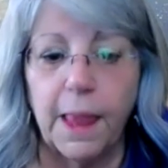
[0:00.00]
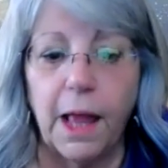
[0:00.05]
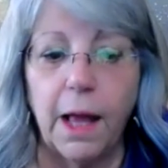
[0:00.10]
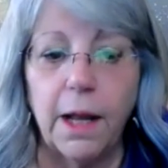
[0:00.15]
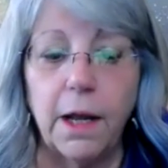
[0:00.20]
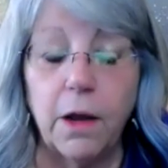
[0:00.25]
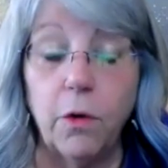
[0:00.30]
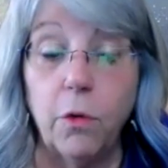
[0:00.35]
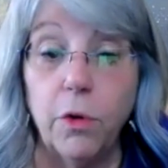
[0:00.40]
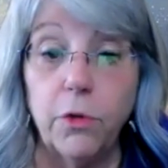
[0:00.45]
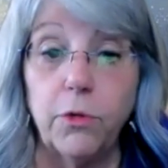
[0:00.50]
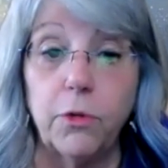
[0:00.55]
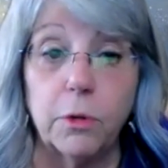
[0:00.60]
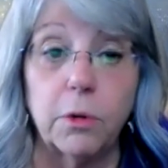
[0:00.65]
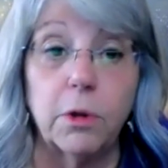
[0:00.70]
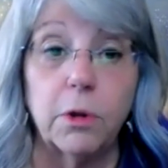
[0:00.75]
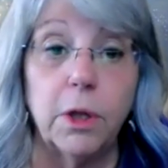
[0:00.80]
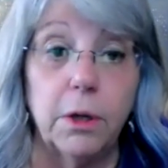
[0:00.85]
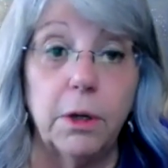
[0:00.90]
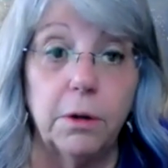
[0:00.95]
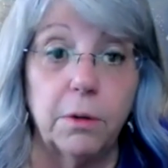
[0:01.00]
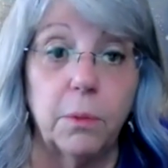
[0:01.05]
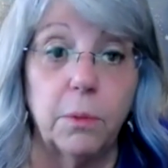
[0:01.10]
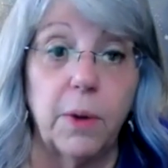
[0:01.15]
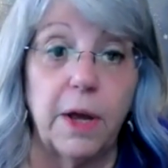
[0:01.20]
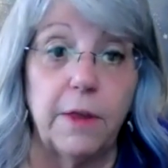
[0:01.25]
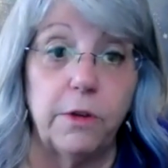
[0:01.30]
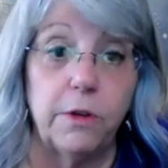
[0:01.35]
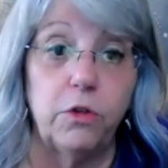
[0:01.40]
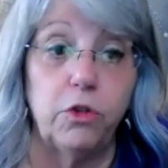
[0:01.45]
And I also cleared
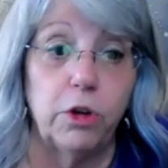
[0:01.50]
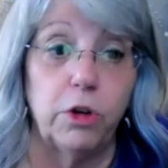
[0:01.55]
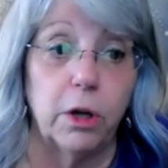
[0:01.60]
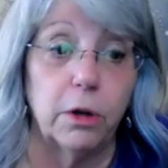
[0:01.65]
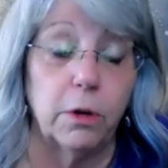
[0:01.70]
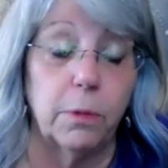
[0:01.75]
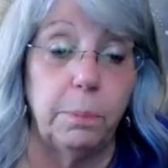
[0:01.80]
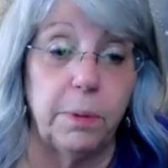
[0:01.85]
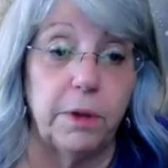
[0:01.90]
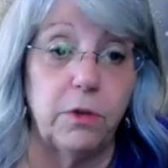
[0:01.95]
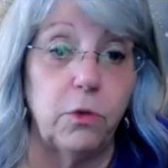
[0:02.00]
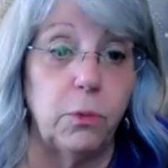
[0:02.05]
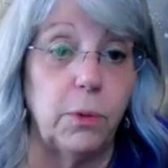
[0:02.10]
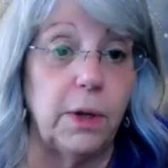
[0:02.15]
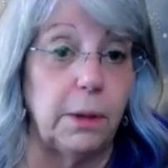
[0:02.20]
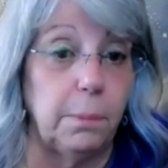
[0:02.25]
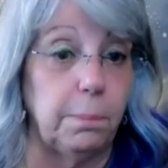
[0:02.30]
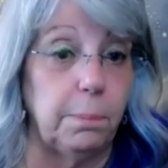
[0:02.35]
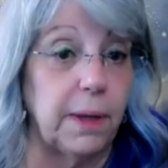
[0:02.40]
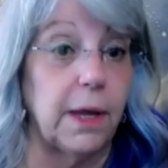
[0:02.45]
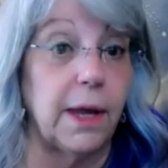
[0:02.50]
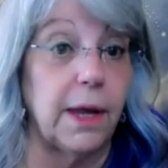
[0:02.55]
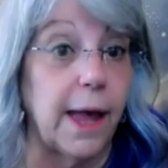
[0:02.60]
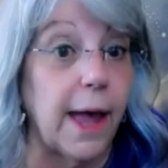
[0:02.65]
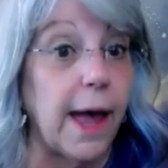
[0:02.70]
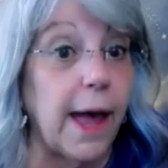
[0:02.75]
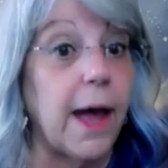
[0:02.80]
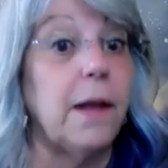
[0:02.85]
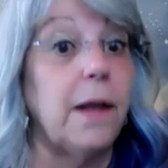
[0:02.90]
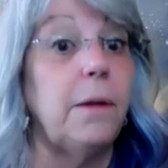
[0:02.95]
away the junk between me
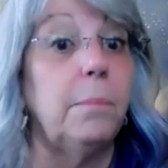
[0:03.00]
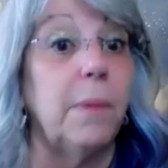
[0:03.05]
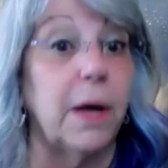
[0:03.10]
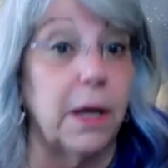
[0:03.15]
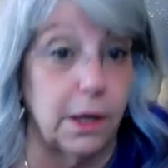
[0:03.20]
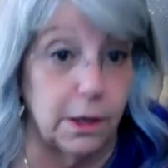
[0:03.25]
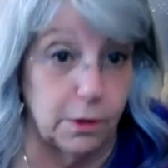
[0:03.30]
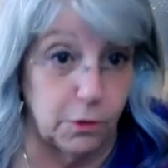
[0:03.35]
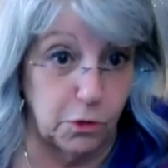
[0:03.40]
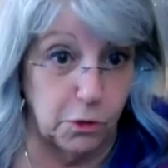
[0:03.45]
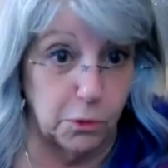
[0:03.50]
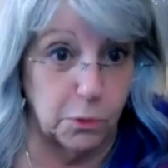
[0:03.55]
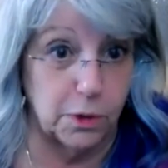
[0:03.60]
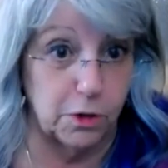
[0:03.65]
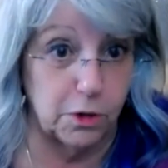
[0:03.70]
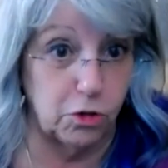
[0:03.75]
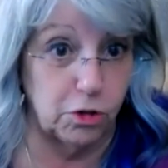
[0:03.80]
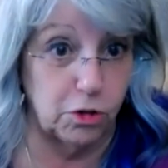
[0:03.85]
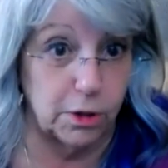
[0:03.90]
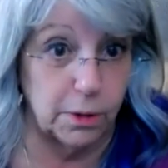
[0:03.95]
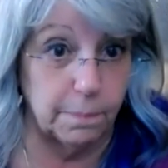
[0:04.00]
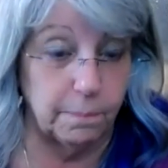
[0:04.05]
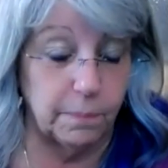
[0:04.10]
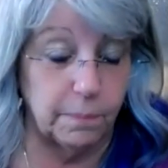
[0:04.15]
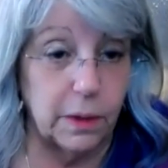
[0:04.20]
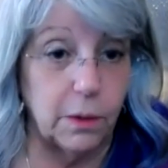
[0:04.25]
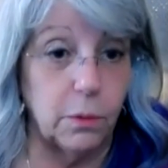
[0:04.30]
and my intuition,